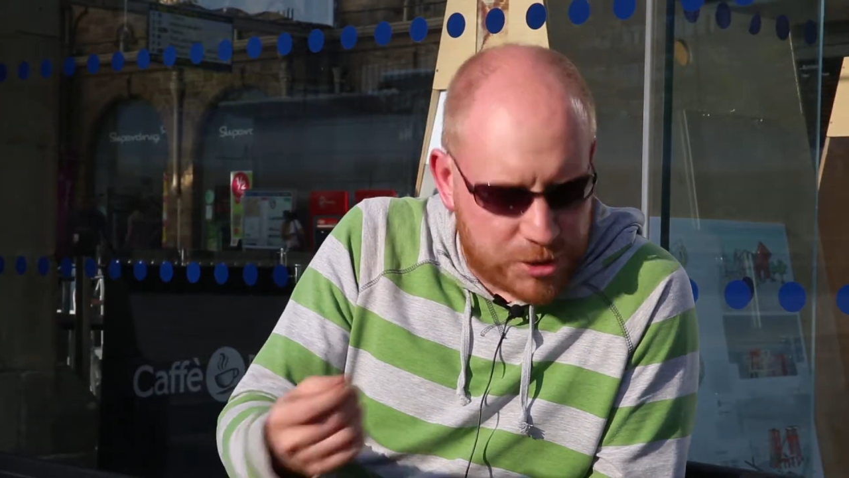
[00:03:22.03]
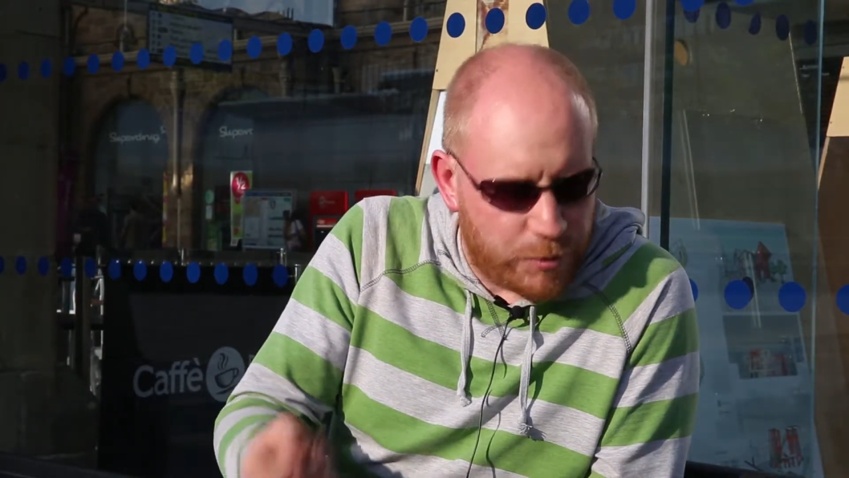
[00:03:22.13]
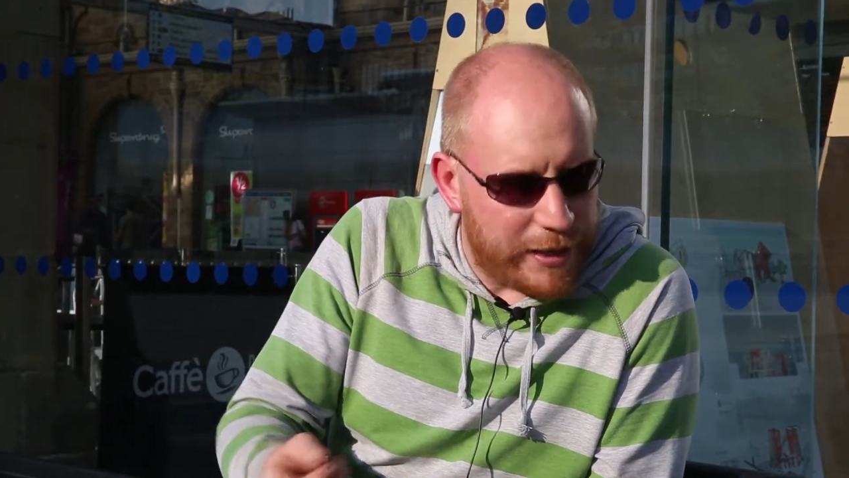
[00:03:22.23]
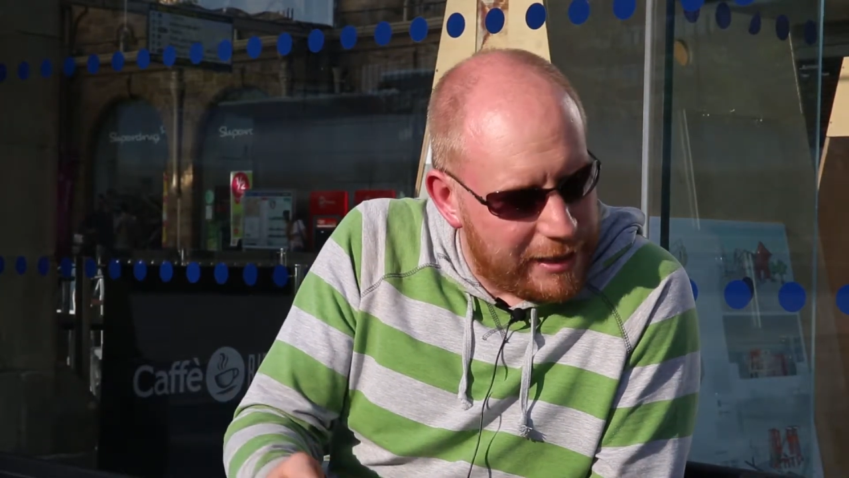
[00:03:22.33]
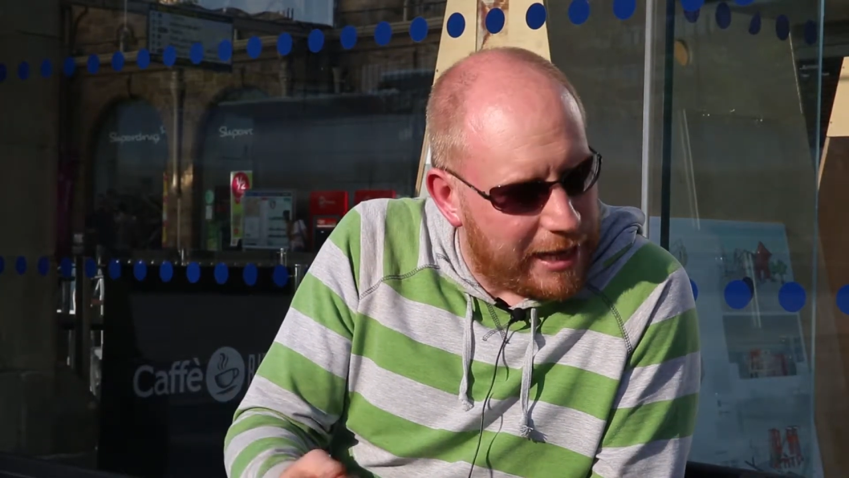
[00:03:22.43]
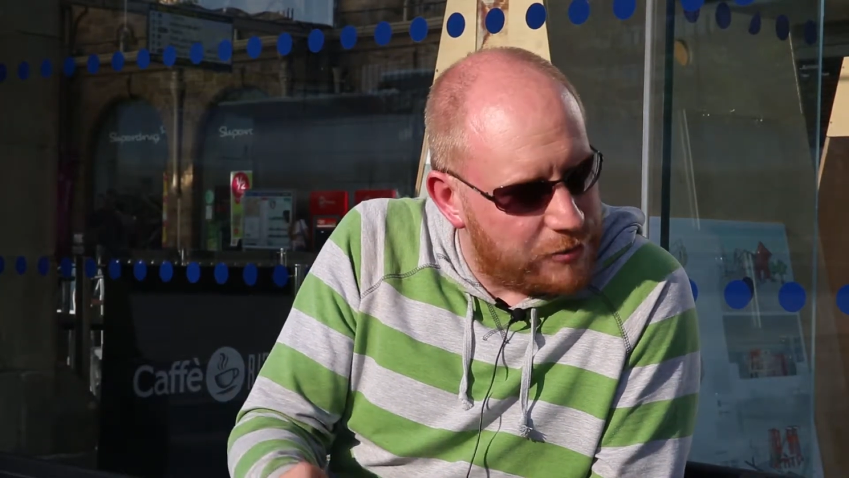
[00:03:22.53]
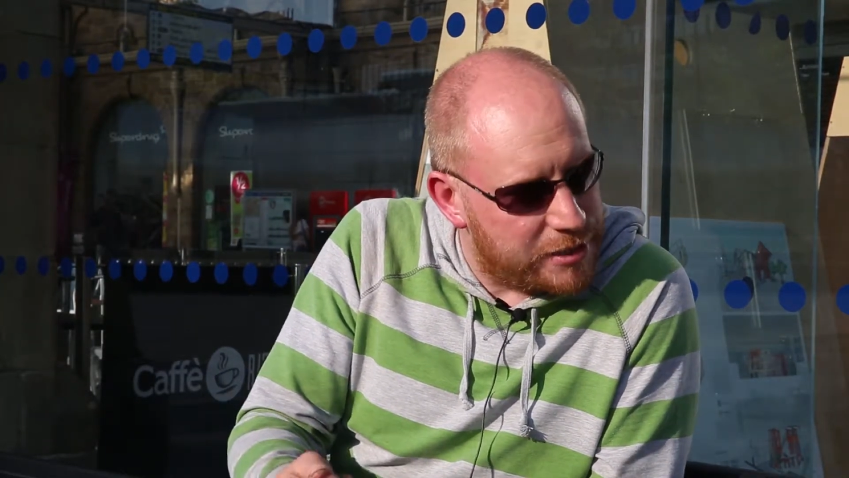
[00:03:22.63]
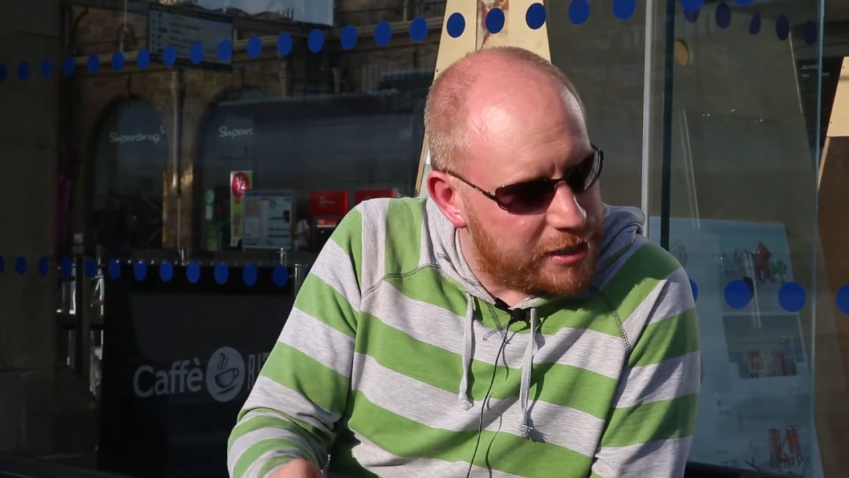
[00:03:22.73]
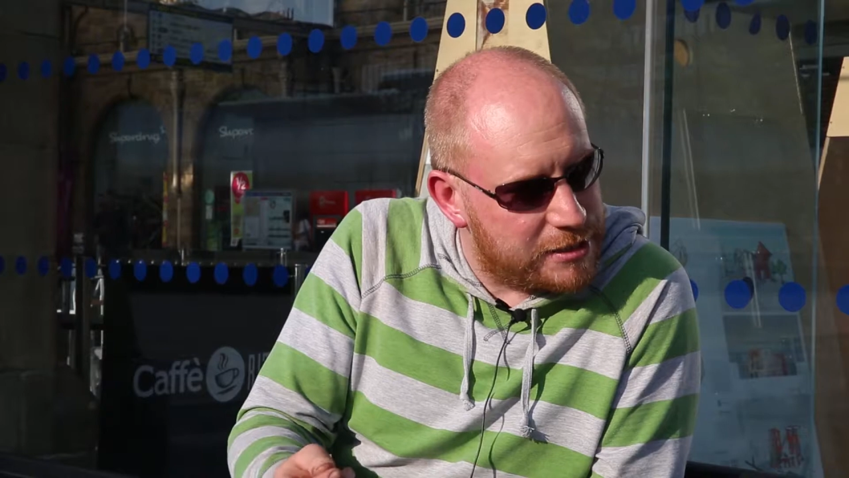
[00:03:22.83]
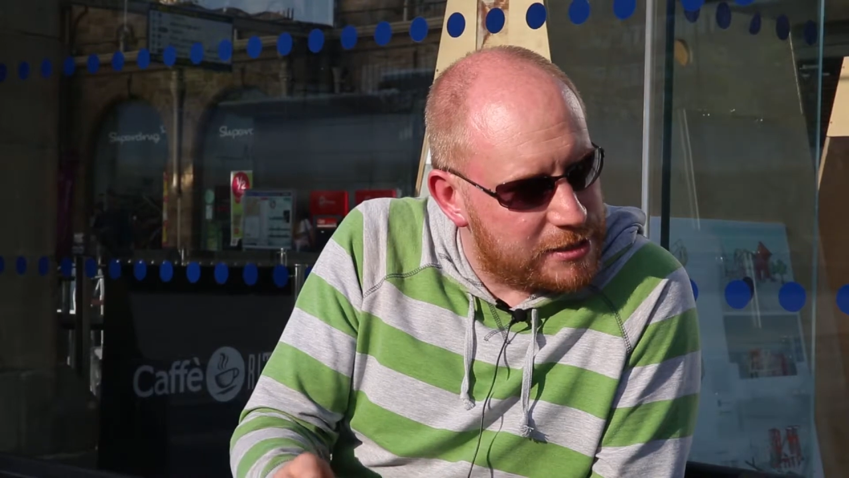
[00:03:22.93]
to tweak the
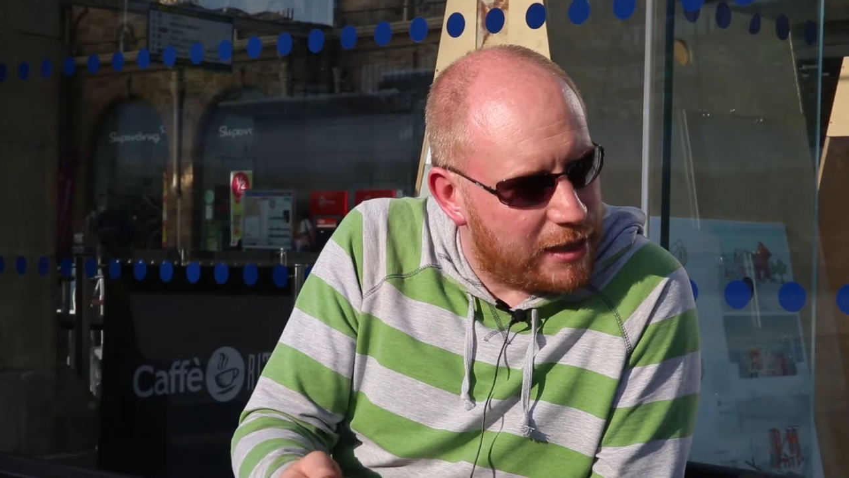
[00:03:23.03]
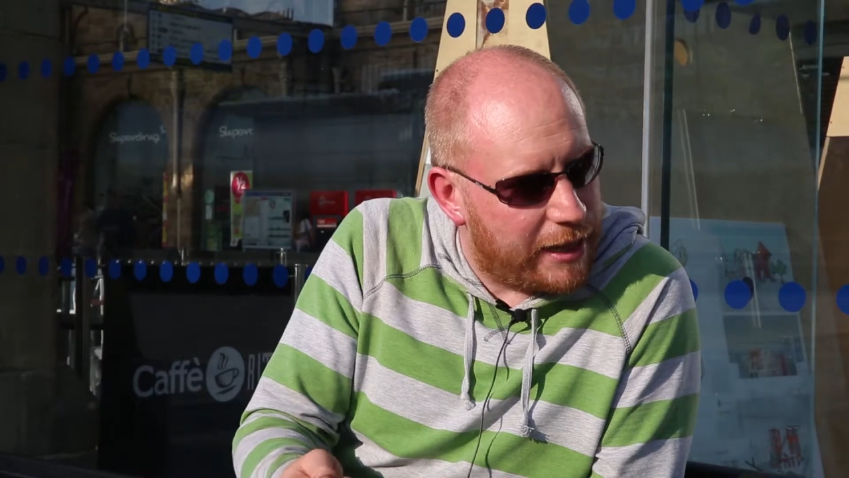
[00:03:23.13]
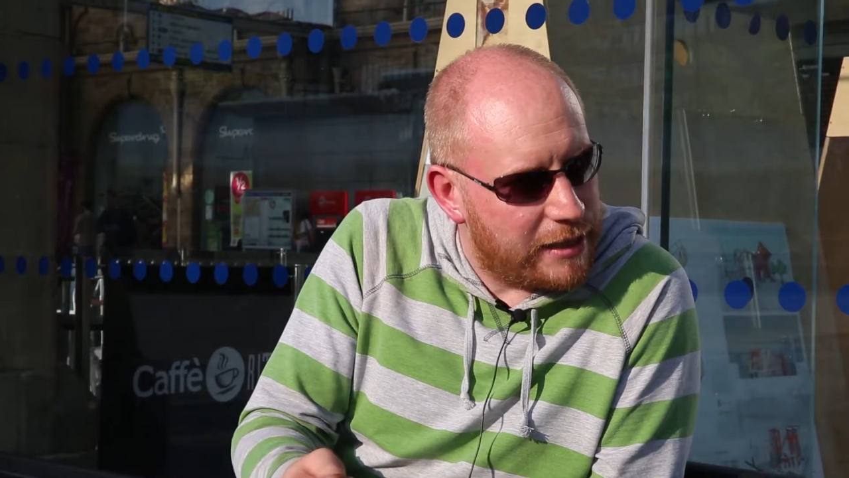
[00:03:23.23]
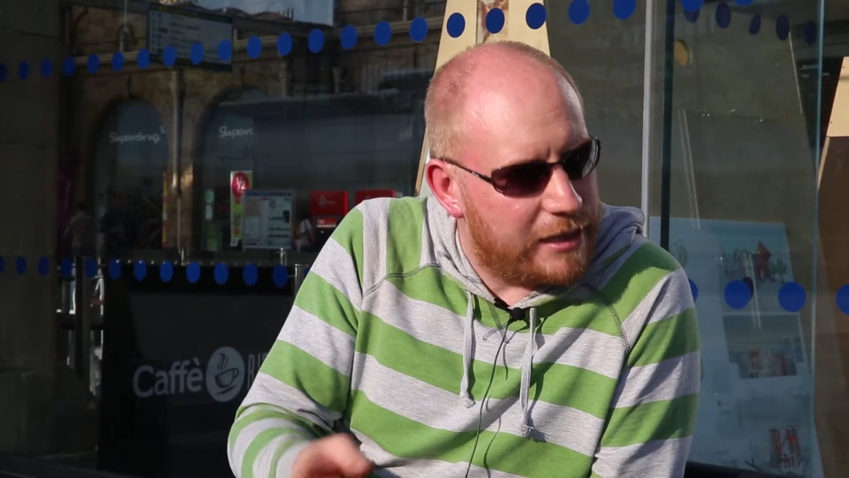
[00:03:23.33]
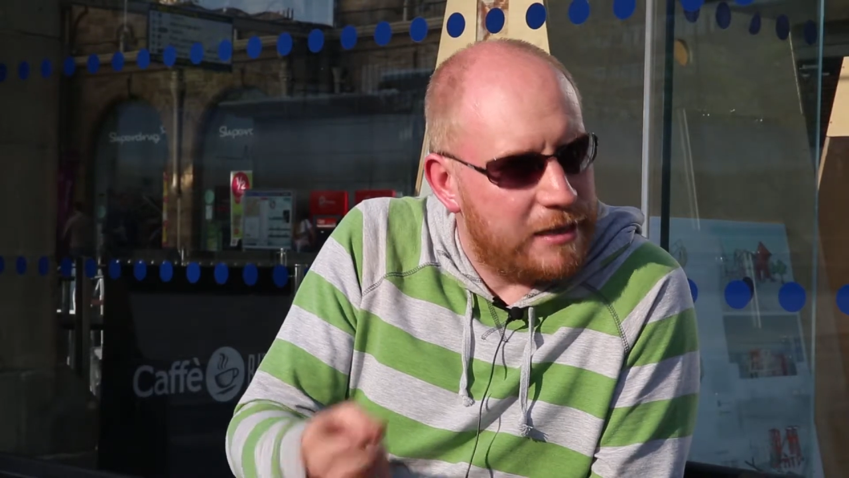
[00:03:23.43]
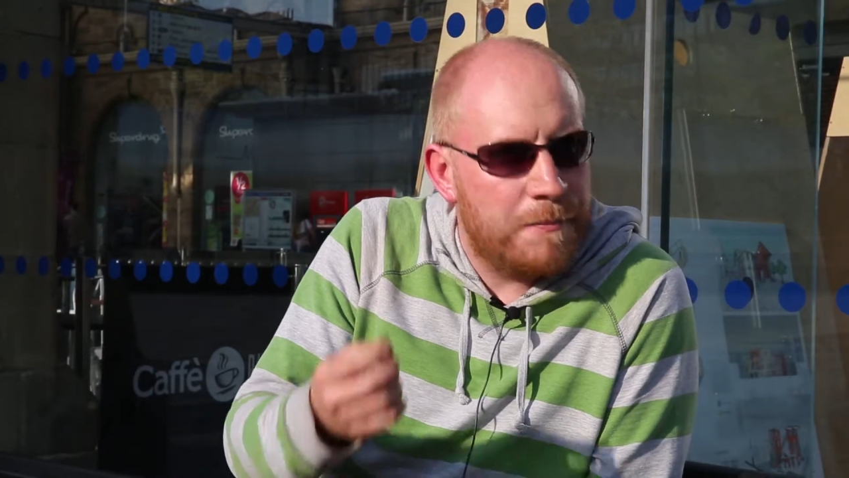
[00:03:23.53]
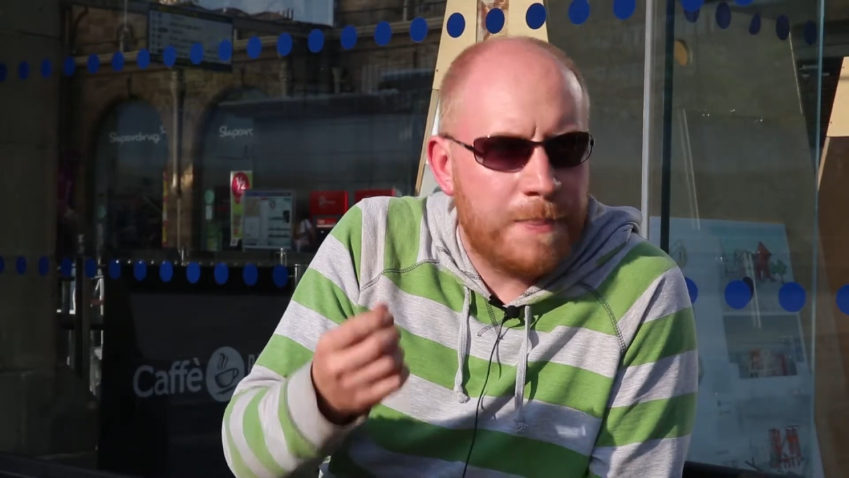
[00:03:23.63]
acquisition slightly,